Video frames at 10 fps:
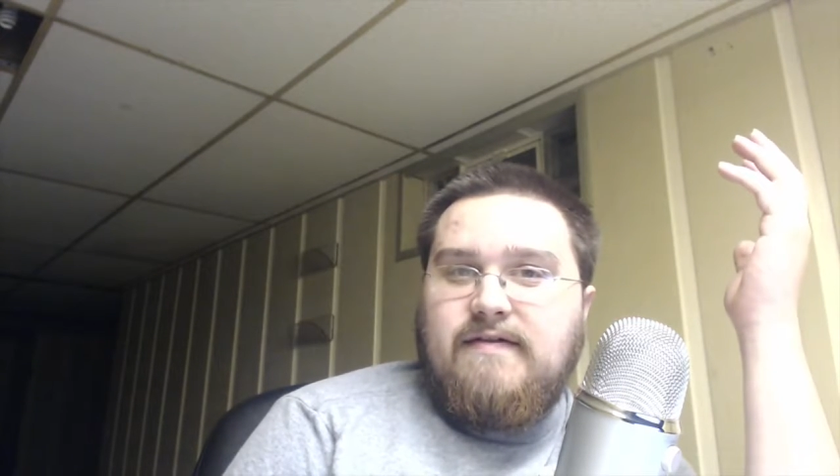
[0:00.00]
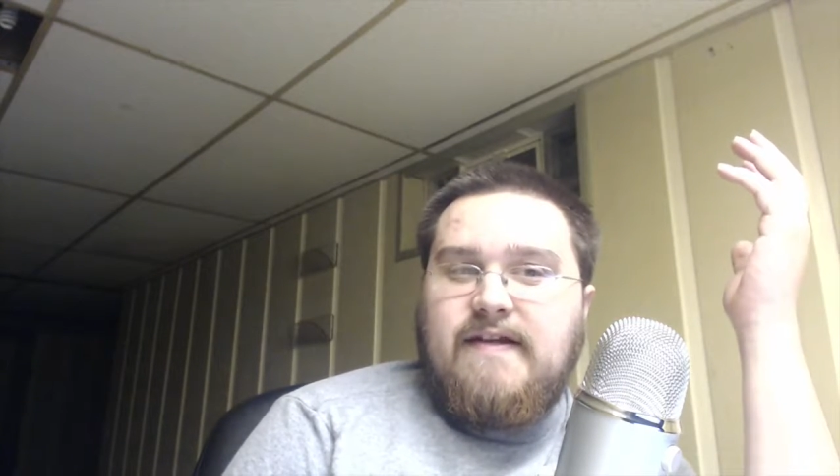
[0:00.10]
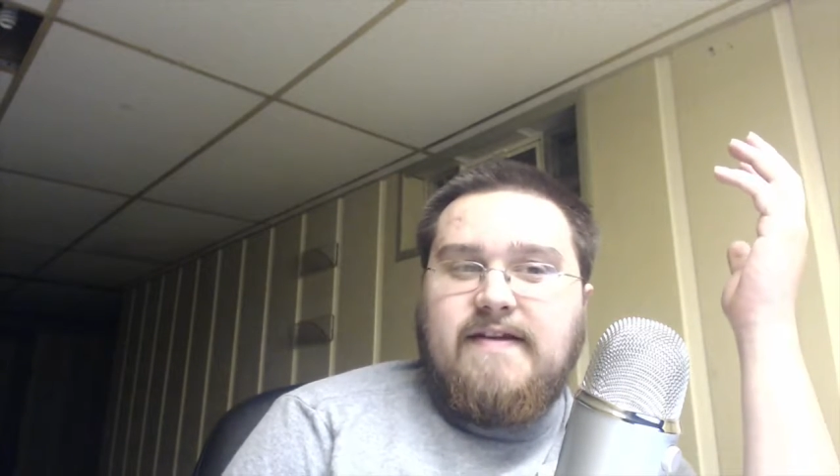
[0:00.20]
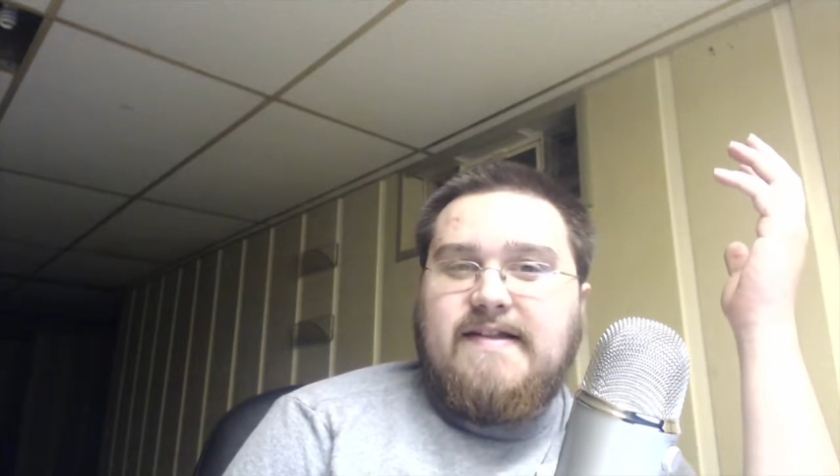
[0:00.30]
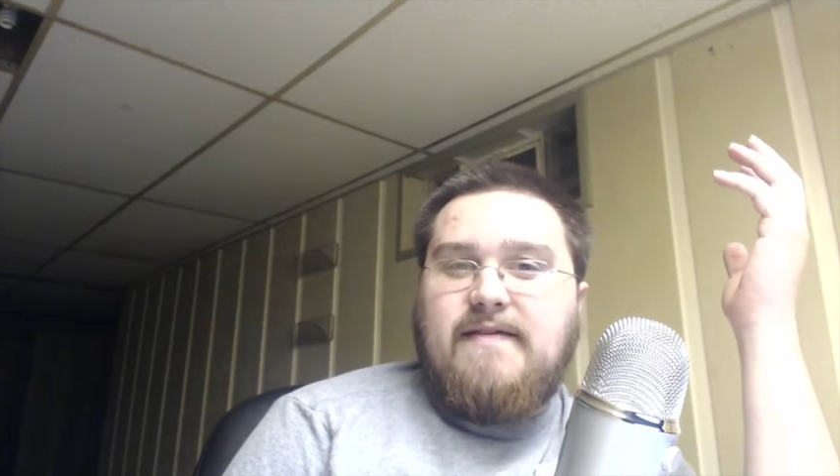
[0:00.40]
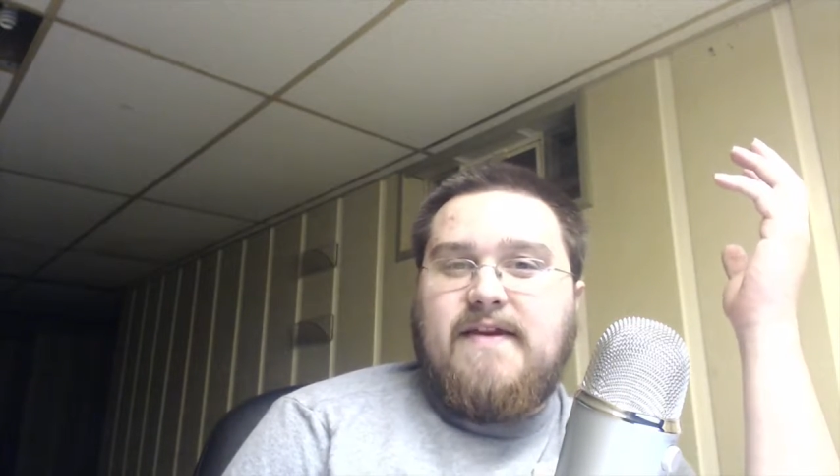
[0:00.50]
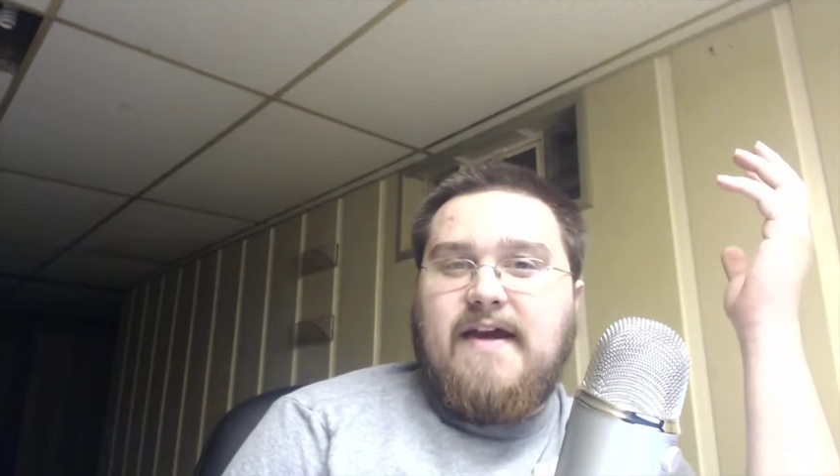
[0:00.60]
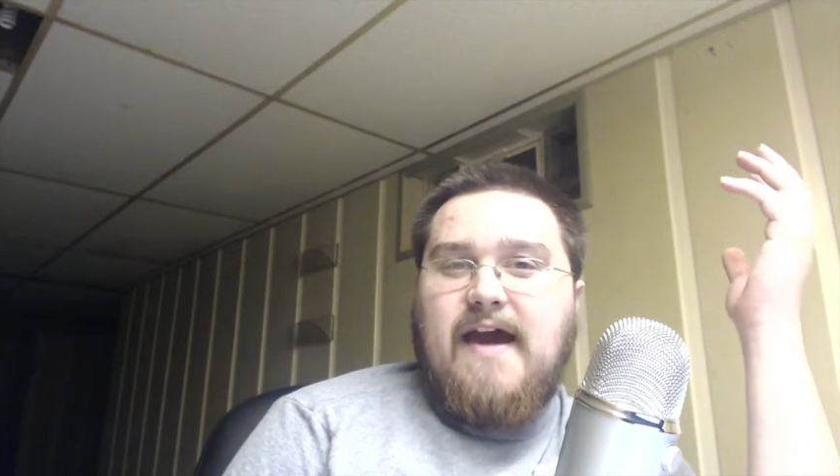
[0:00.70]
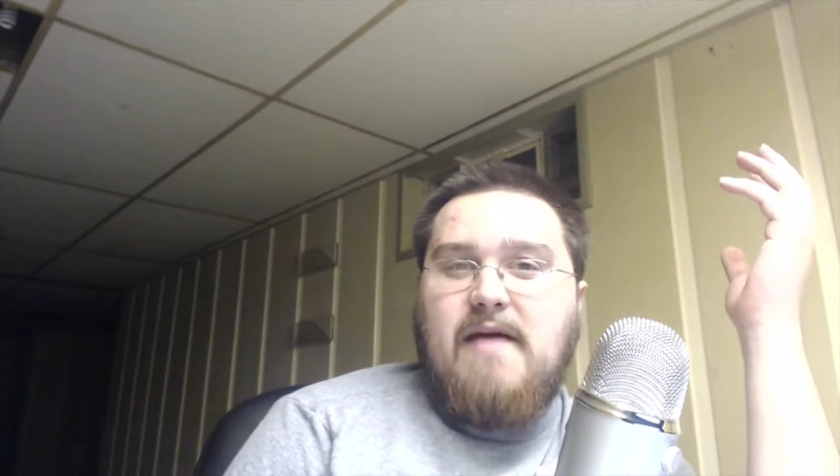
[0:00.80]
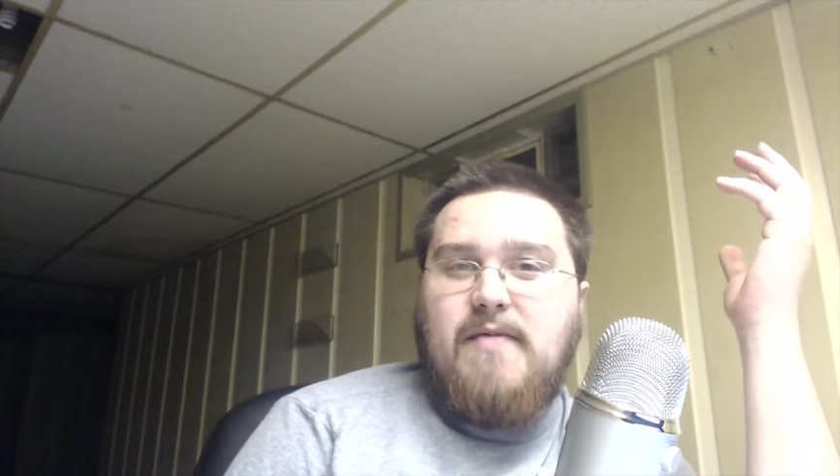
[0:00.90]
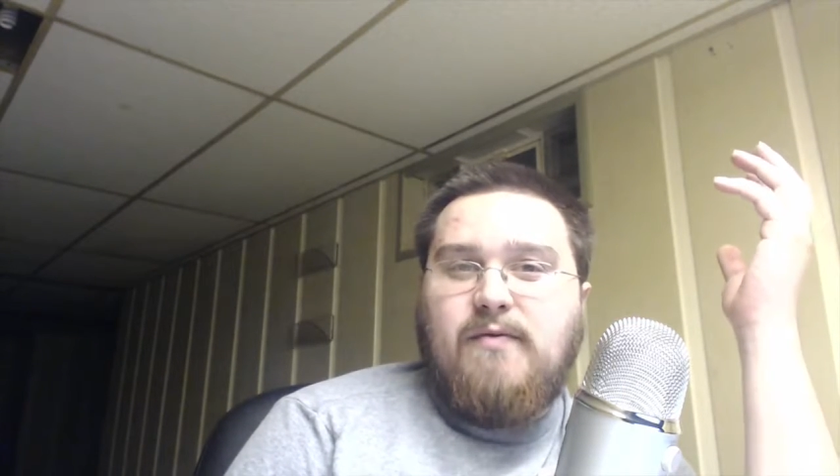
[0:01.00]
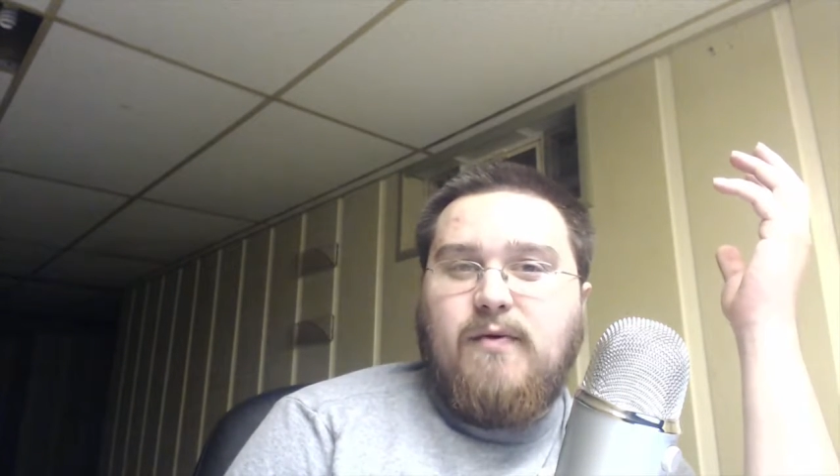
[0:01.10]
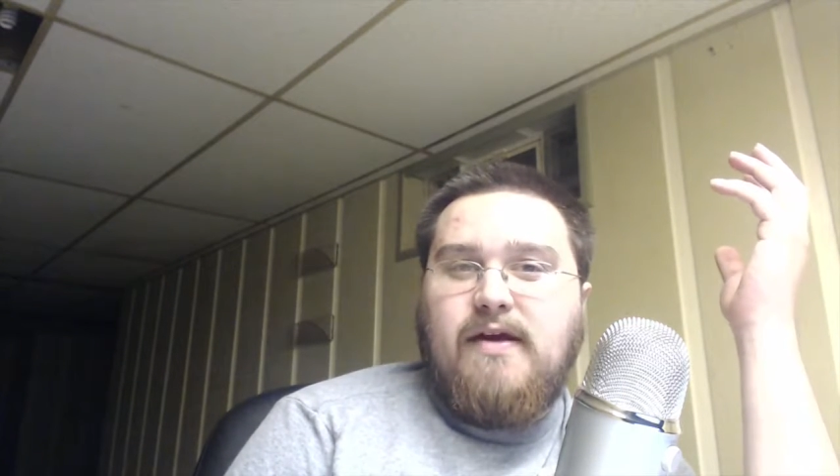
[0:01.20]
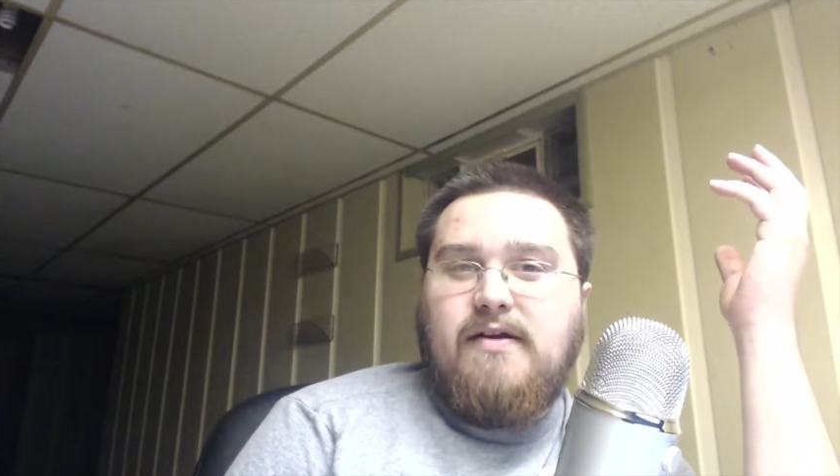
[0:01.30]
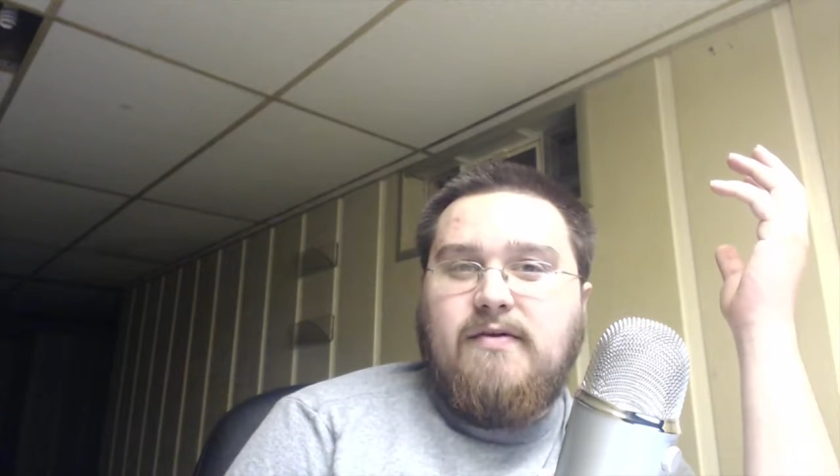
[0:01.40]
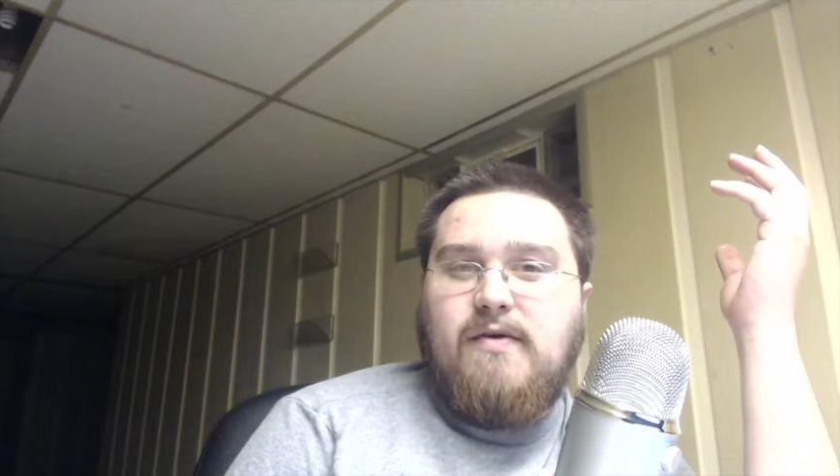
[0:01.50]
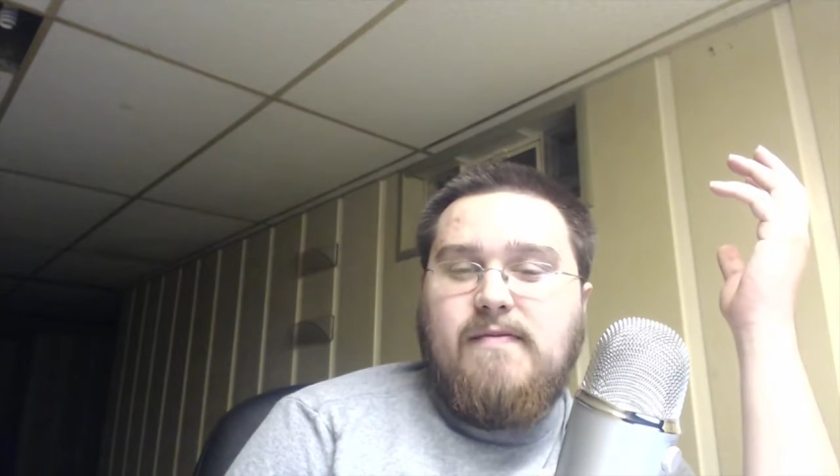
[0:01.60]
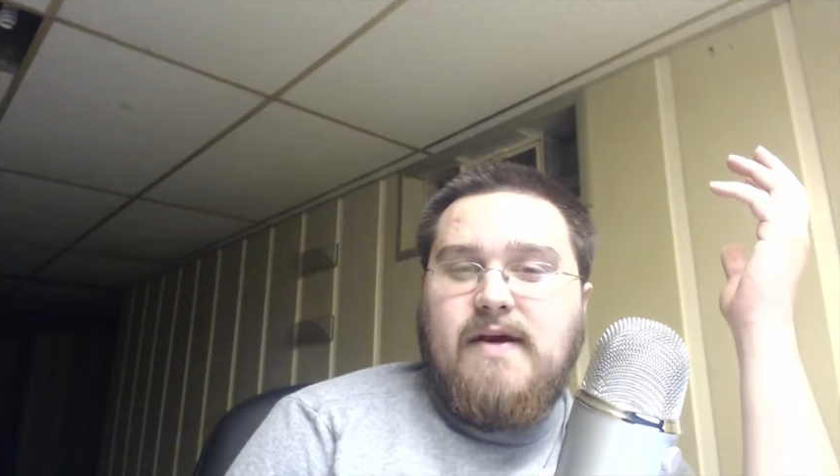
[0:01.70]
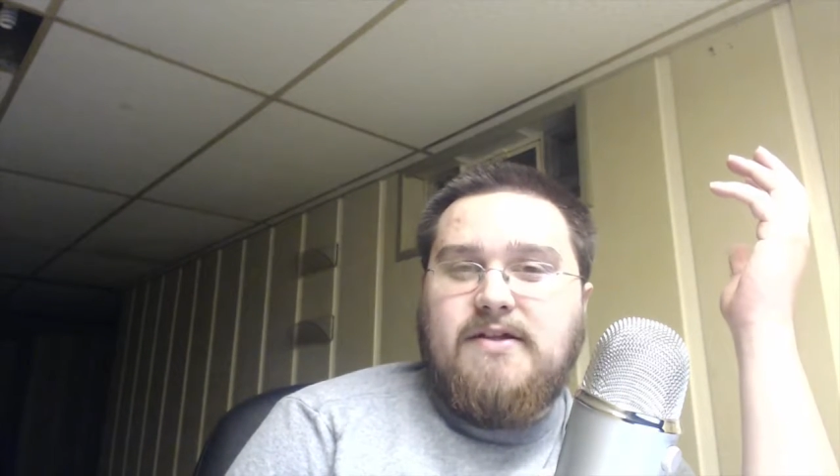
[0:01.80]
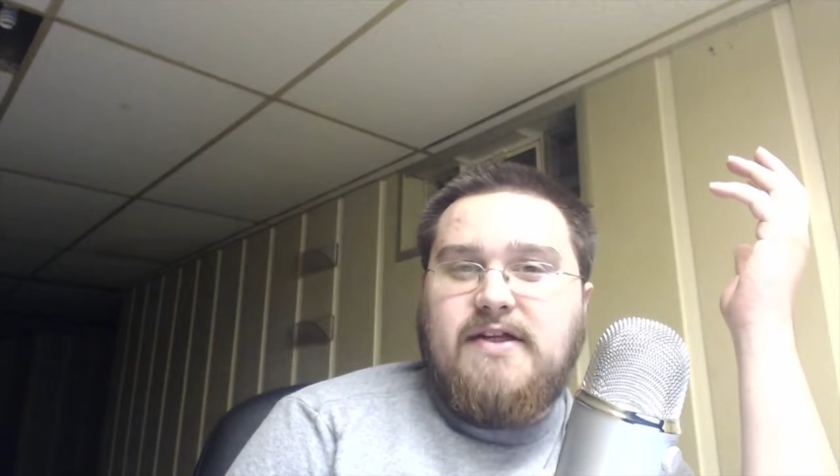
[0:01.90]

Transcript: Then the same thing happened when we met